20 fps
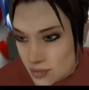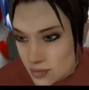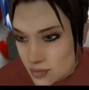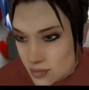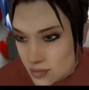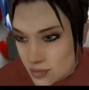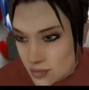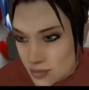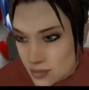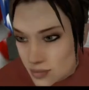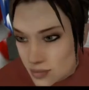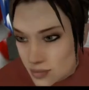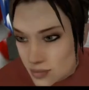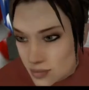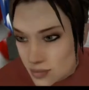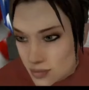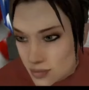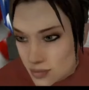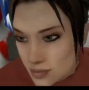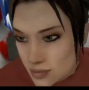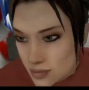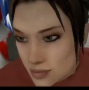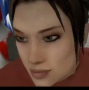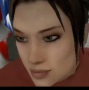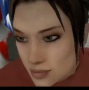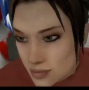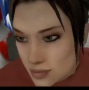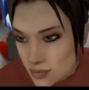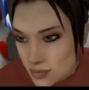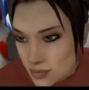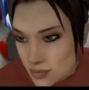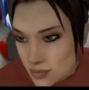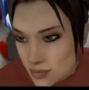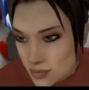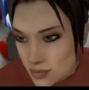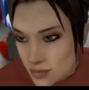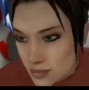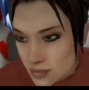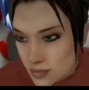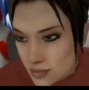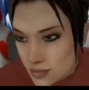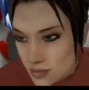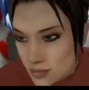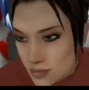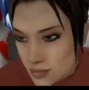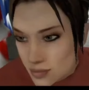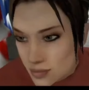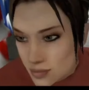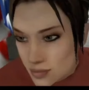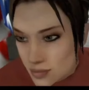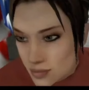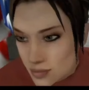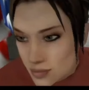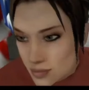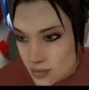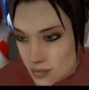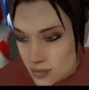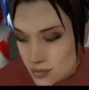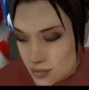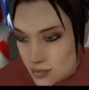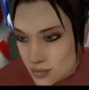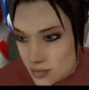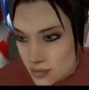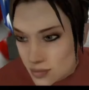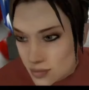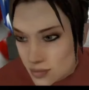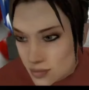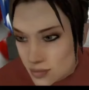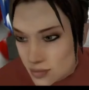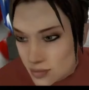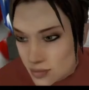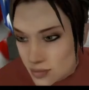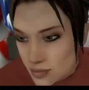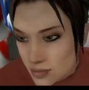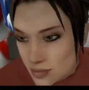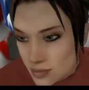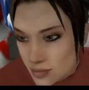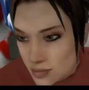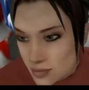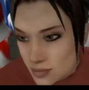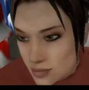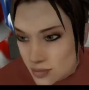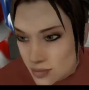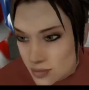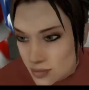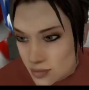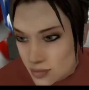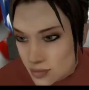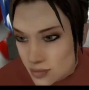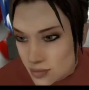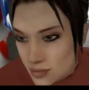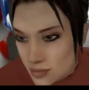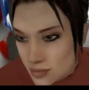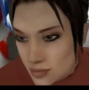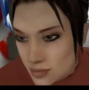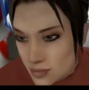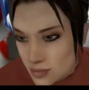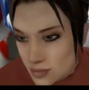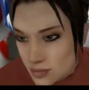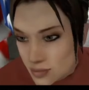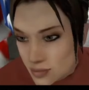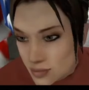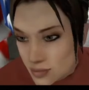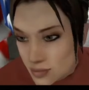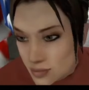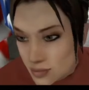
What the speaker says: (no one is talking)